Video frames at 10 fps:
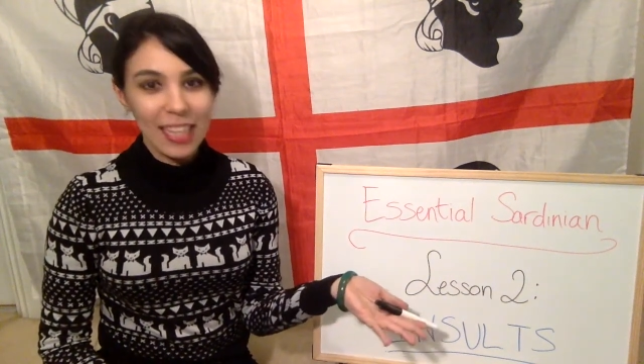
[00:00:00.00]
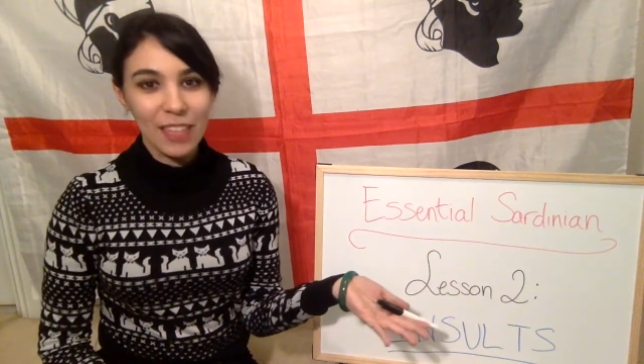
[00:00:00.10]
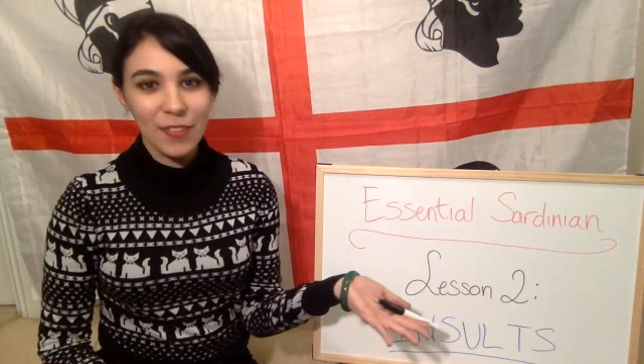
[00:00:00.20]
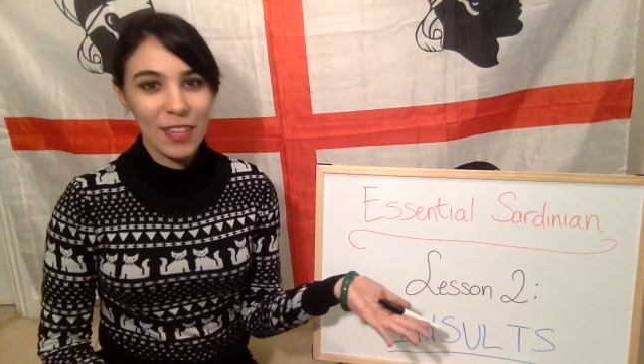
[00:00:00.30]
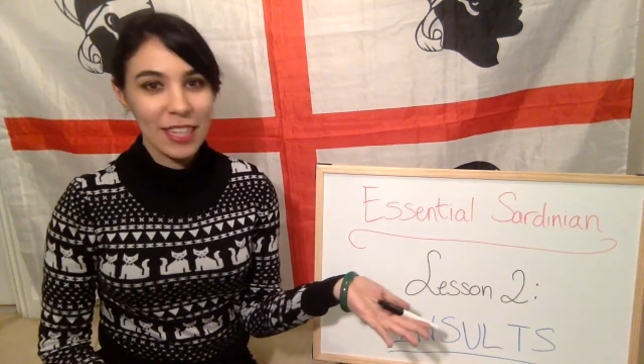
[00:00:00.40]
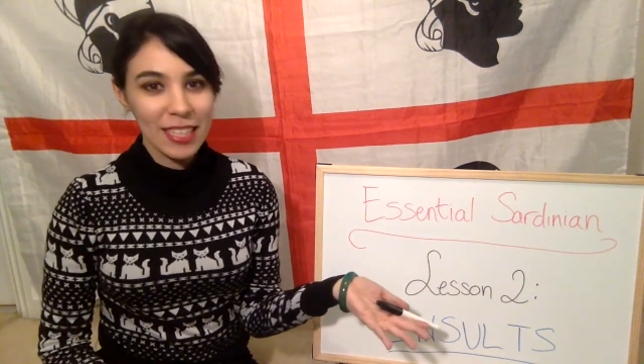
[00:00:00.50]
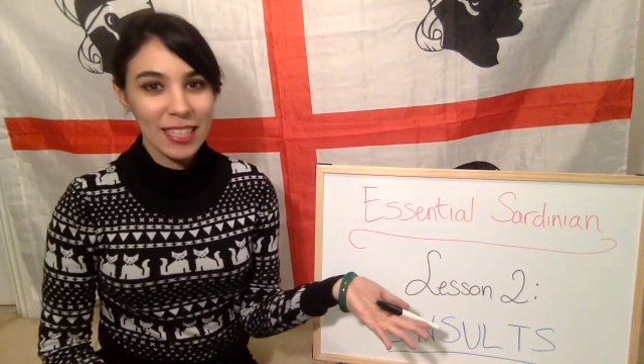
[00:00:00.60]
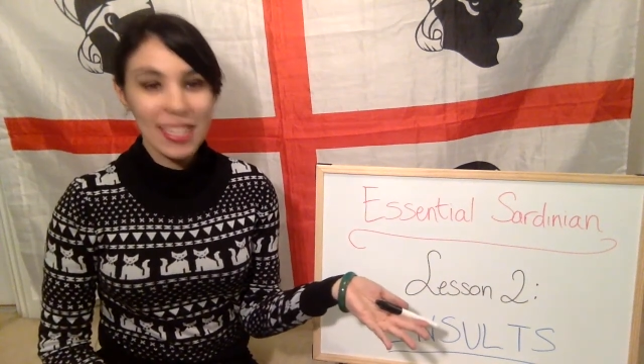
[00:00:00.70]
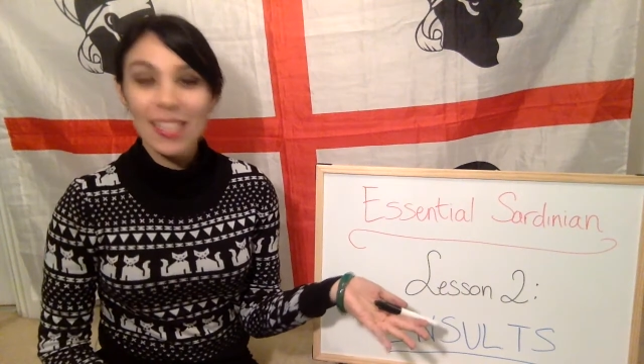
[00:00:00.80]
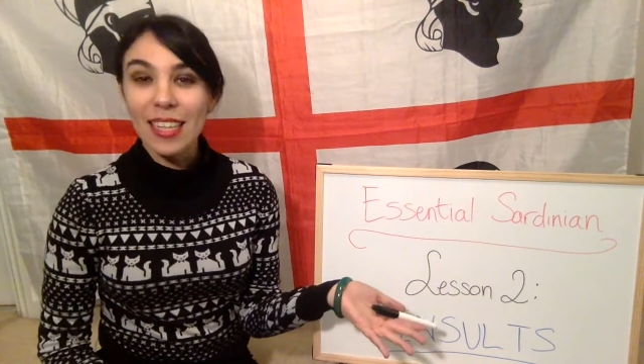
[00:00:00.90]
the first
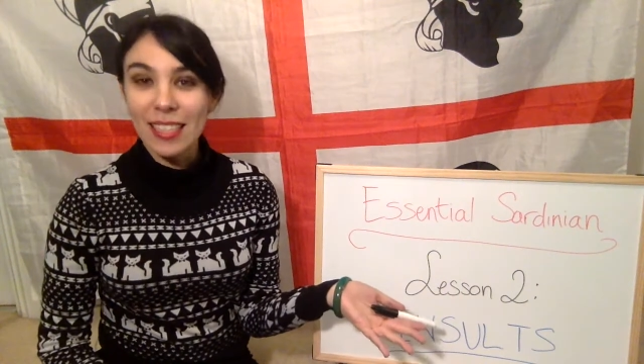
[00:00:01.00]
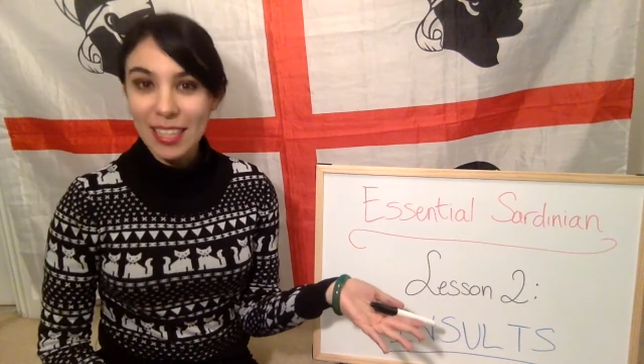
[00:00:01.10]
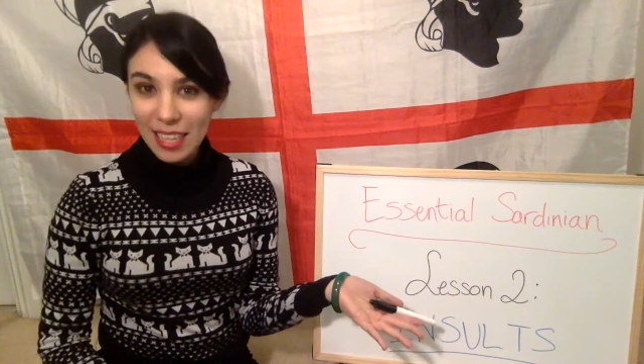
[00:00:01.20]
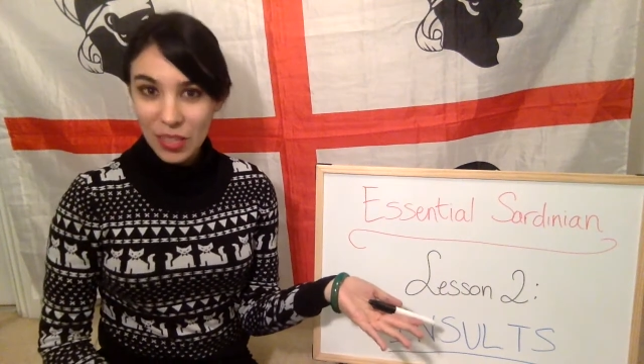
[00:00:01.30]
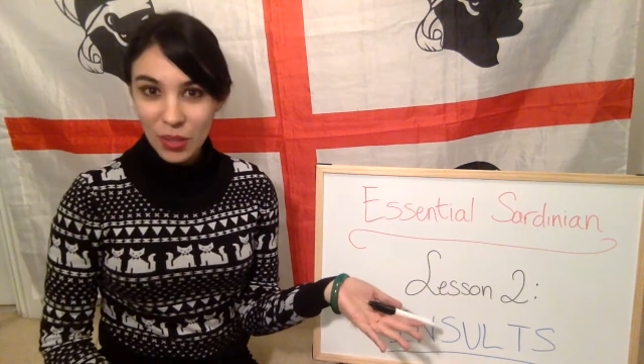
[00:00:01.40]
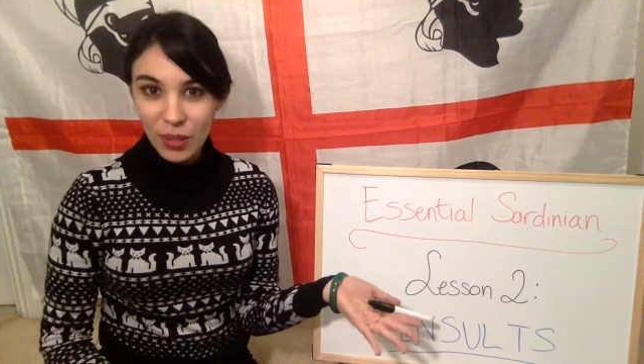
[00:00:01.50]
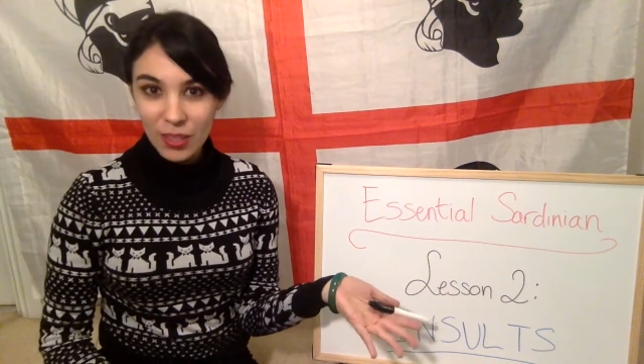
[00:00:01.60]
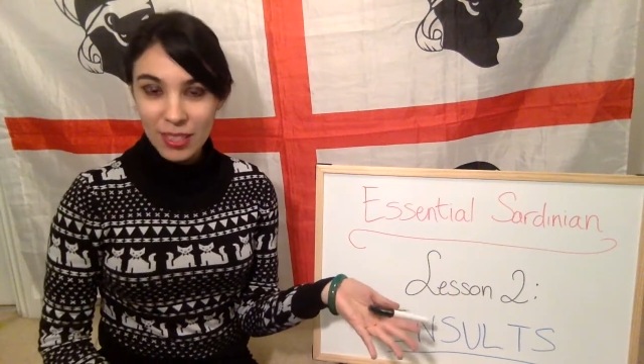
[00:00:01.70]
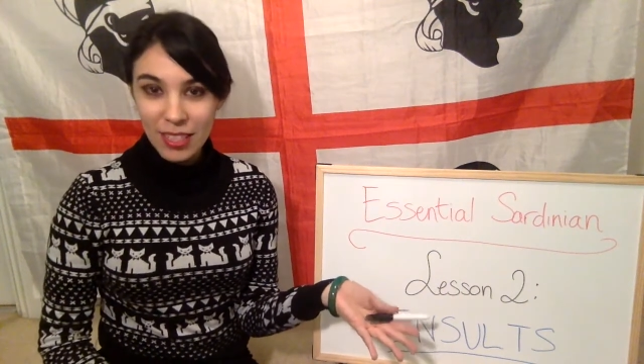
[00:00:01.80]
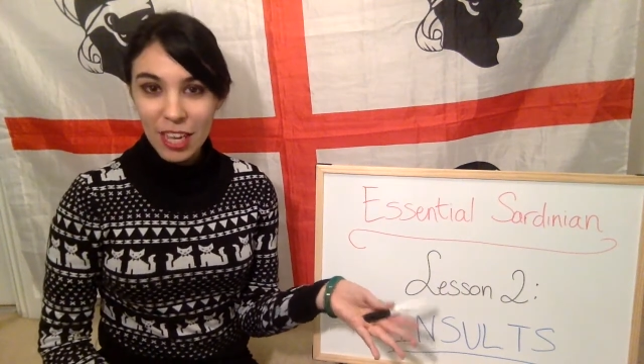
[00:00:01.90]
Sardinian course